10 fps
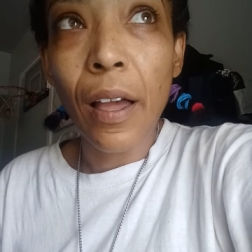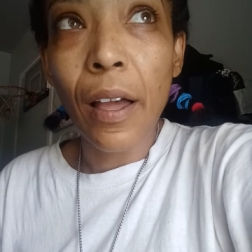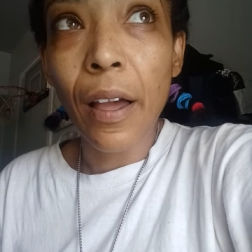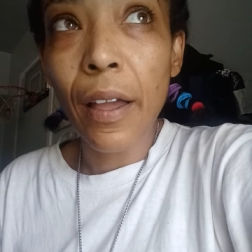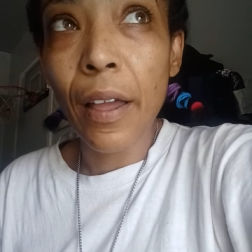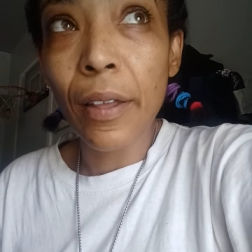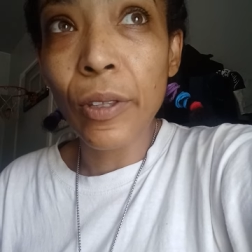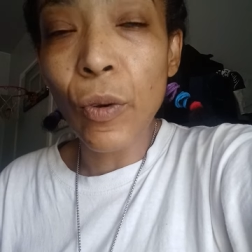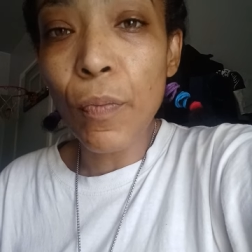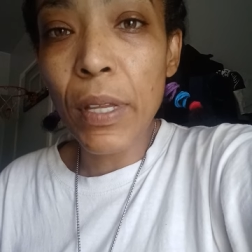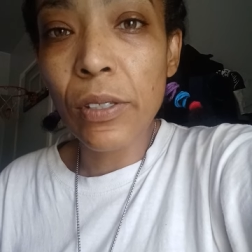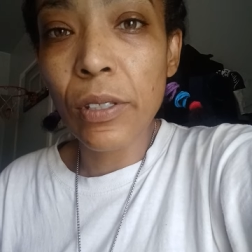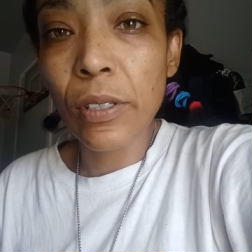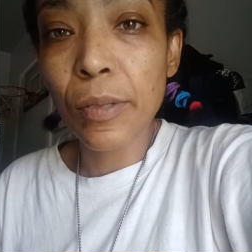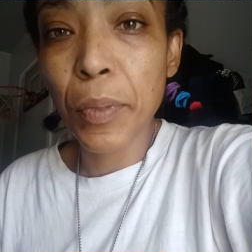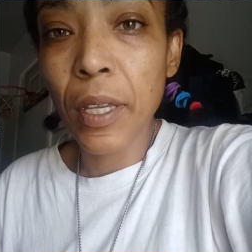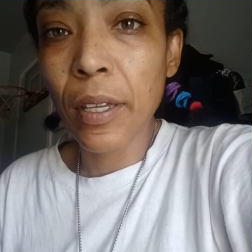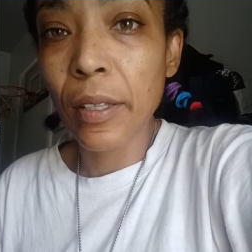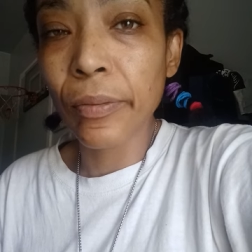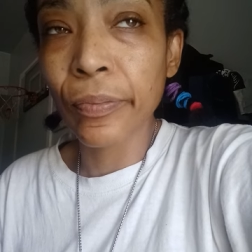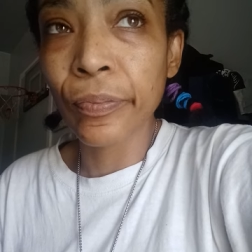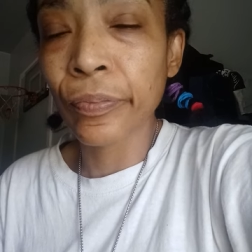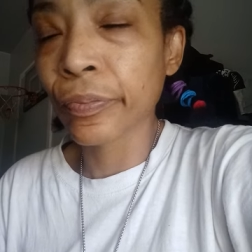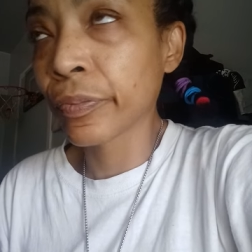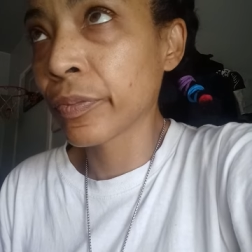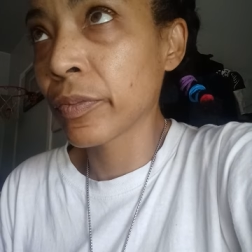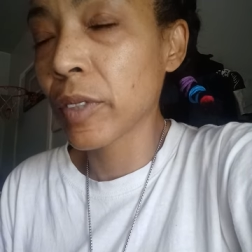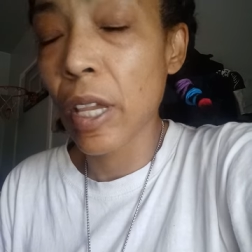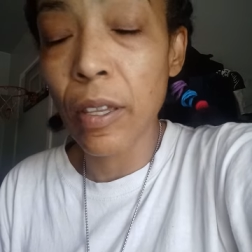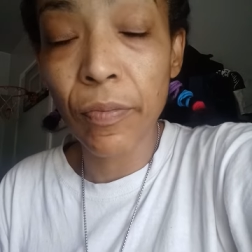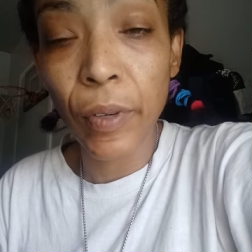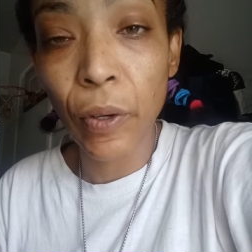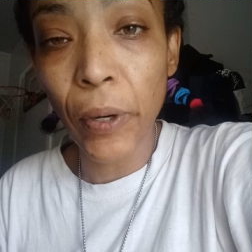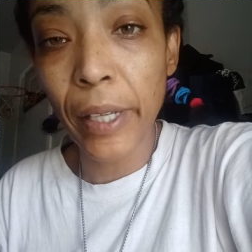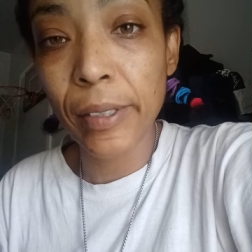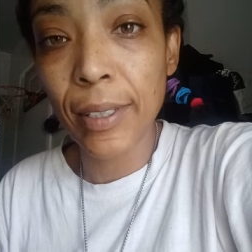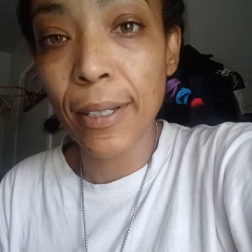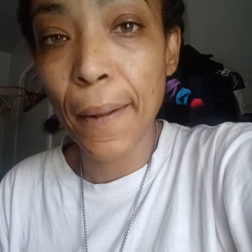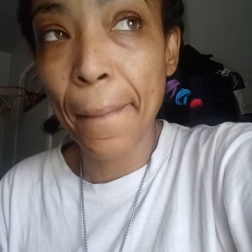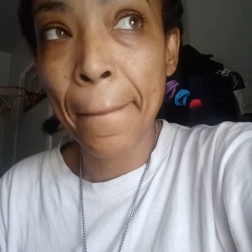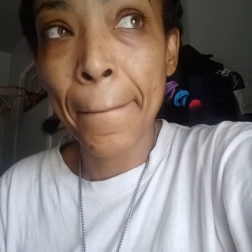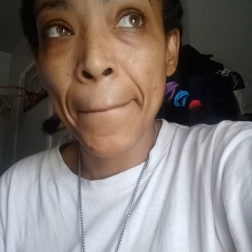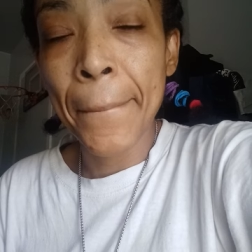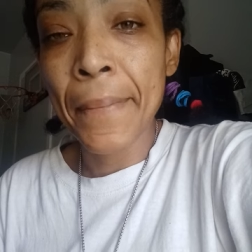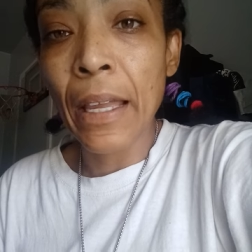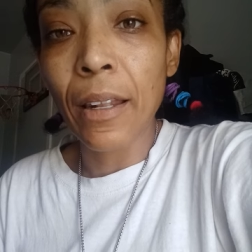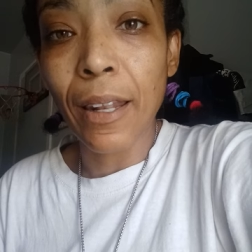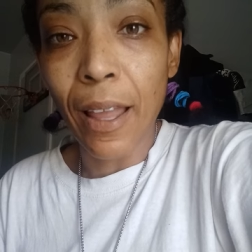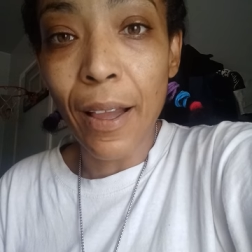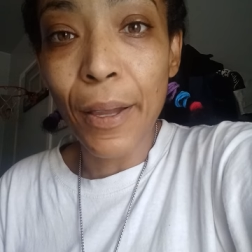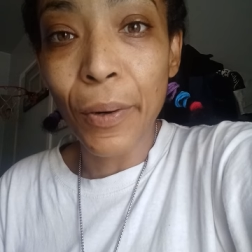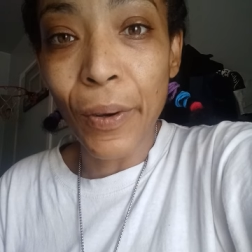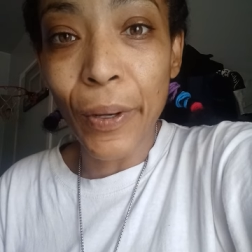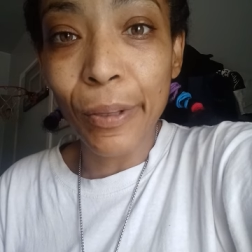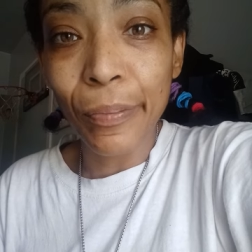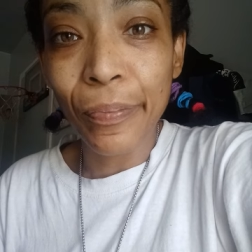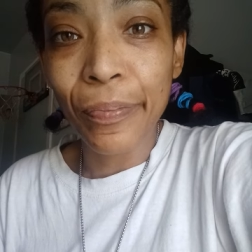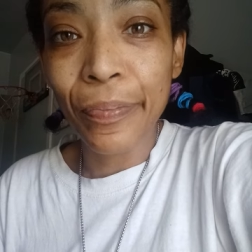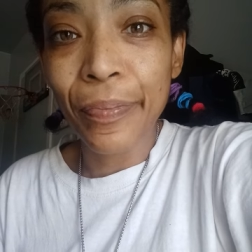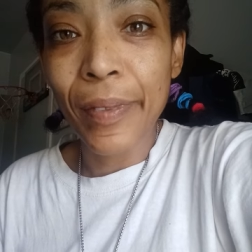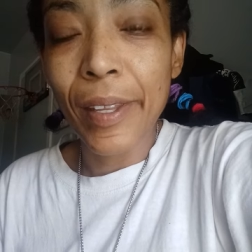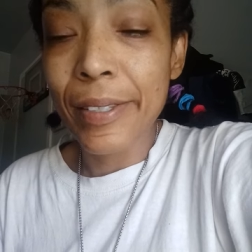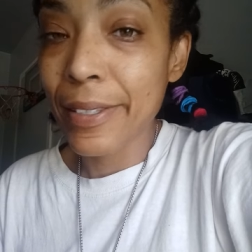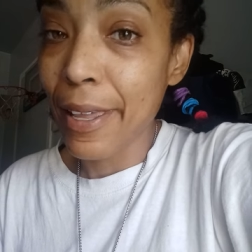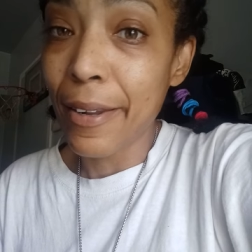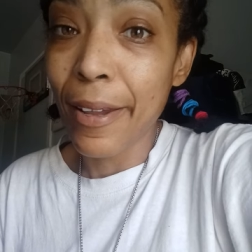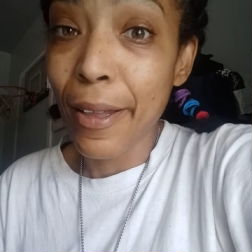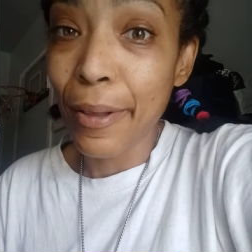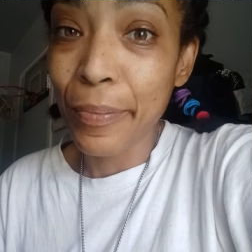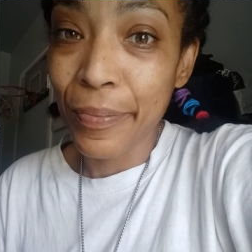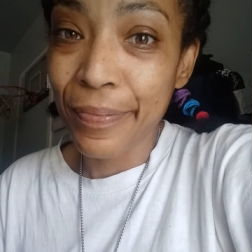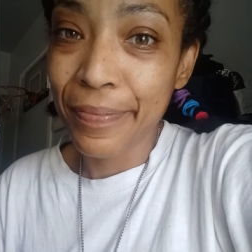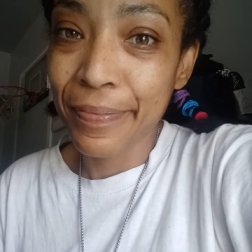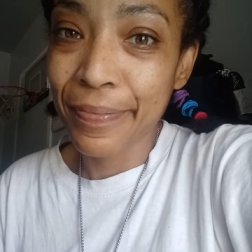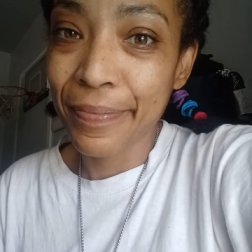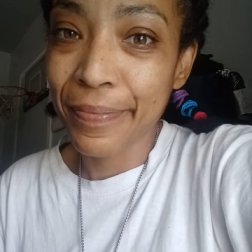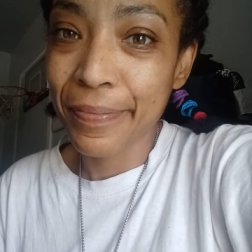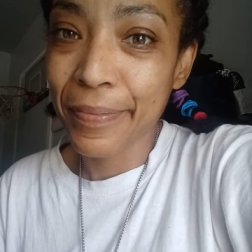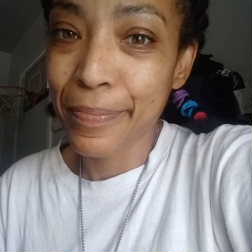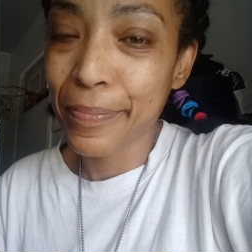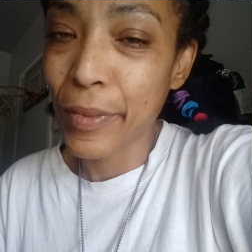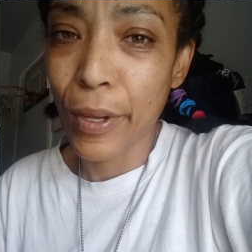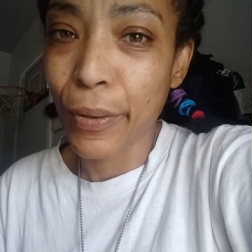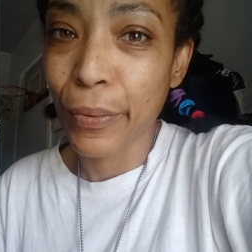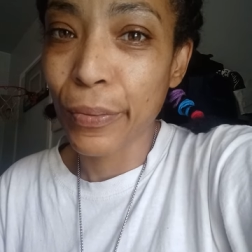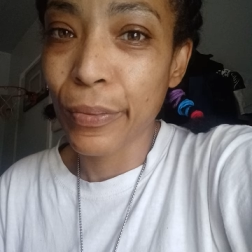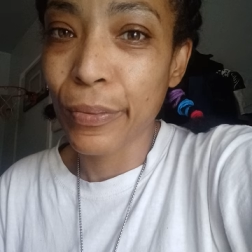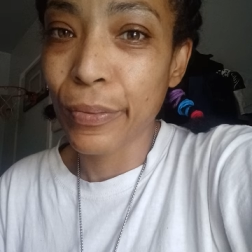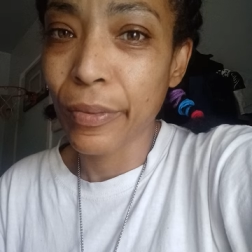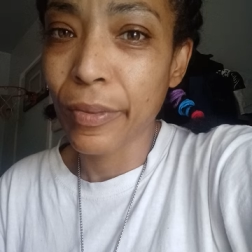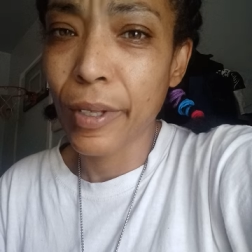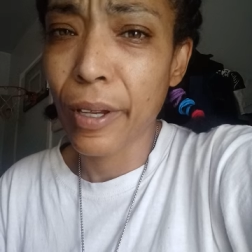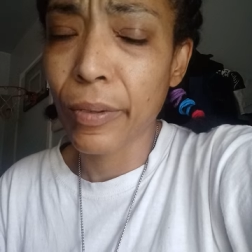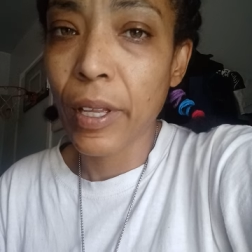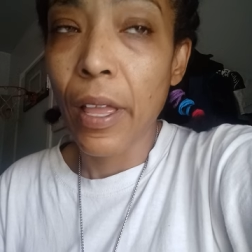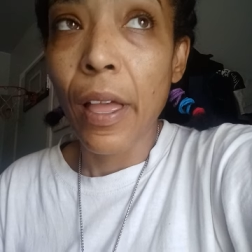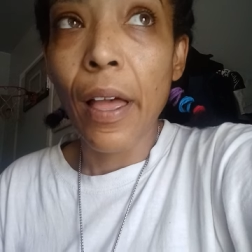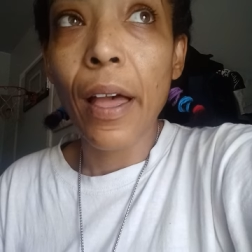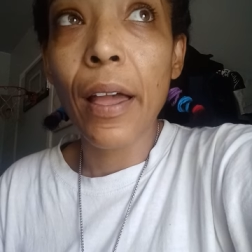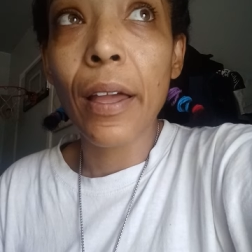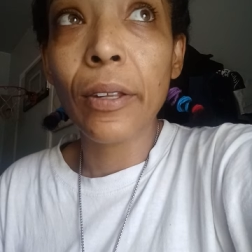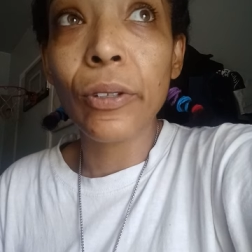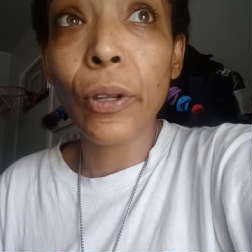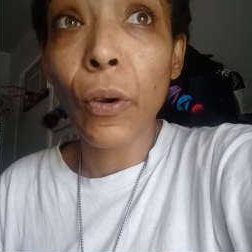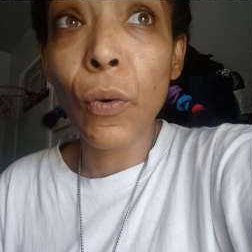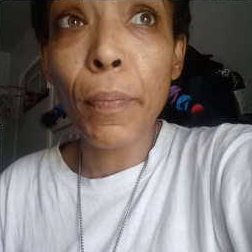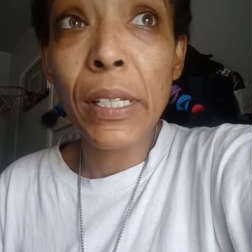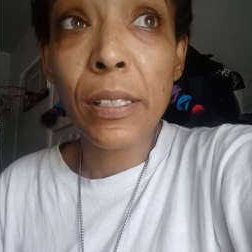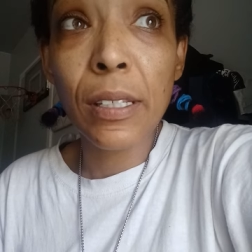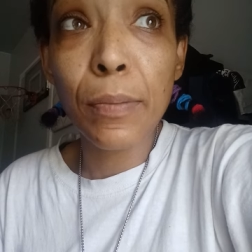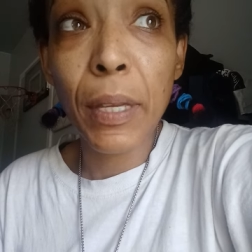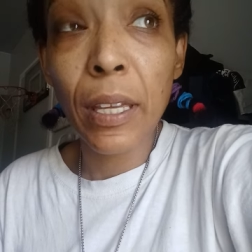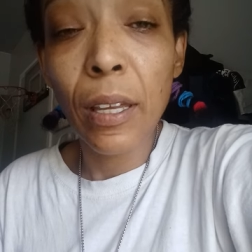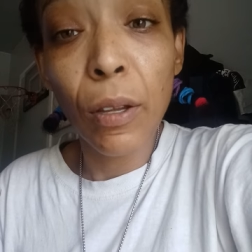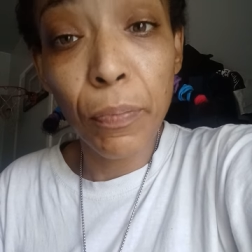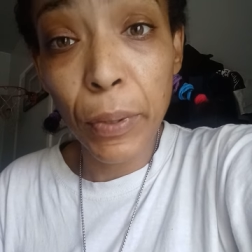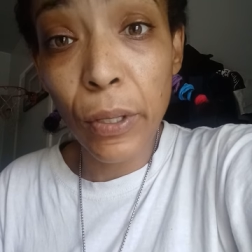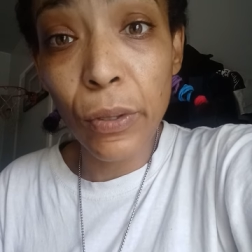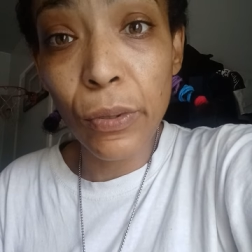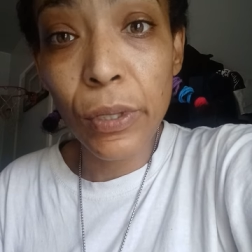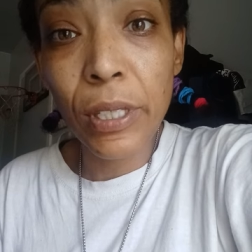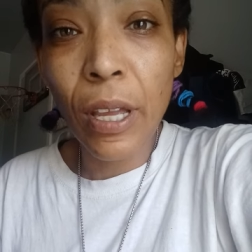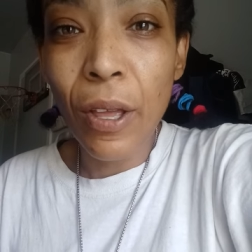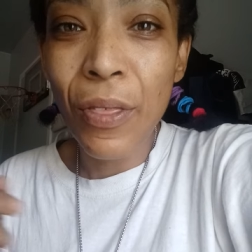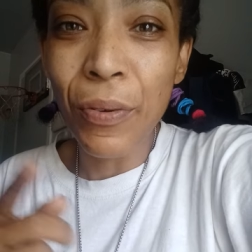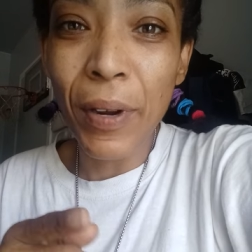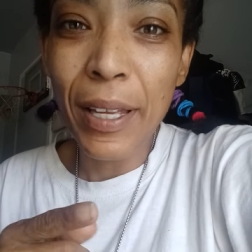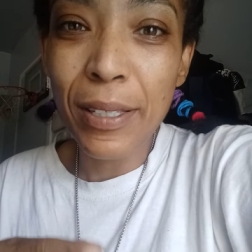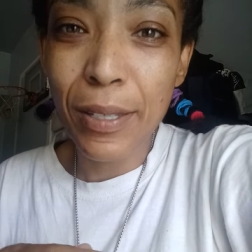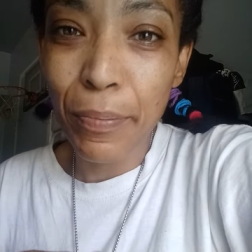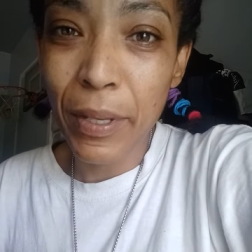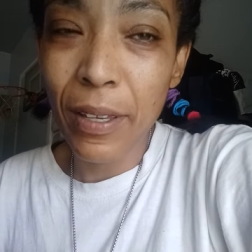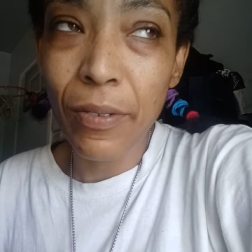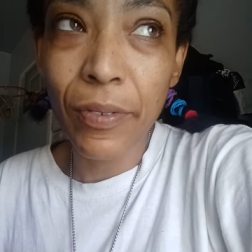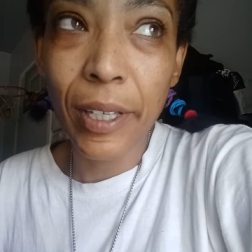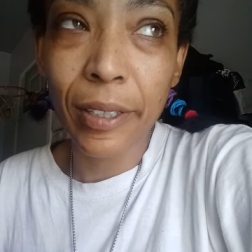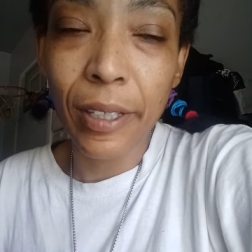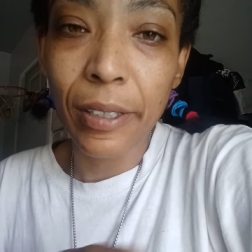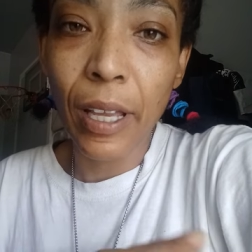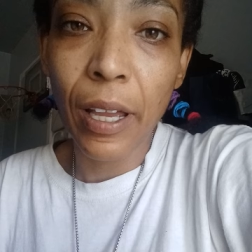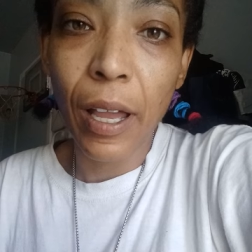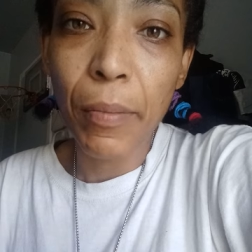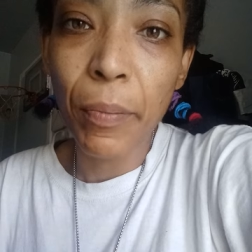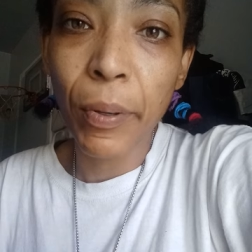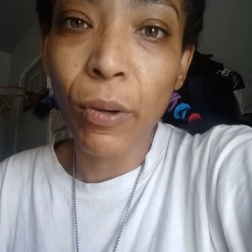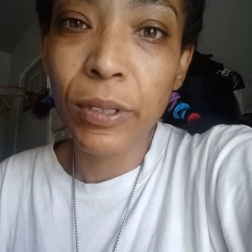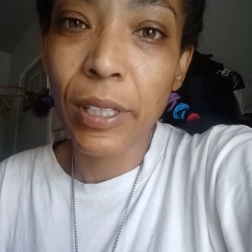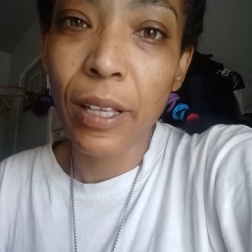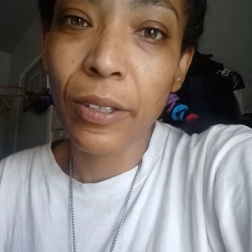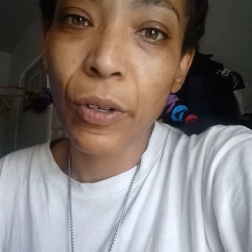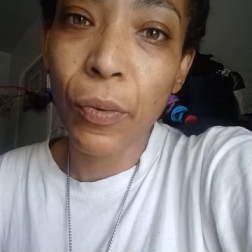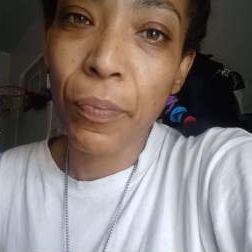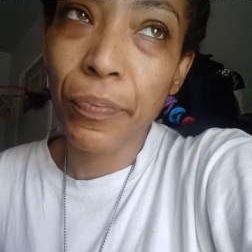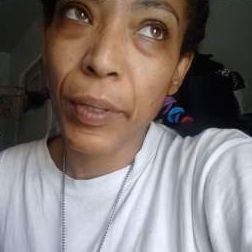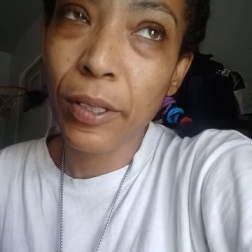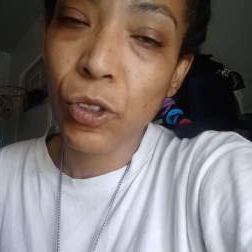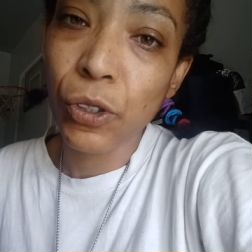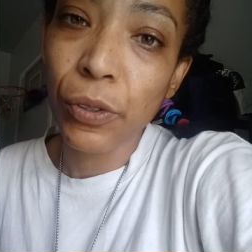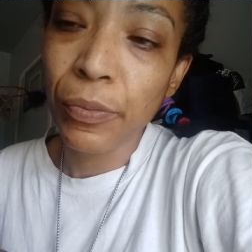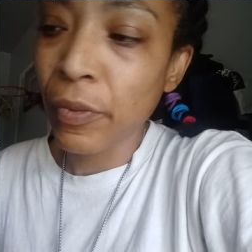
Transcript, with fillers: I had no business being taken for granted, lied on, set up. No, no. I had no business being abused, threatened to be evicted. Now, I'm going to post that little picture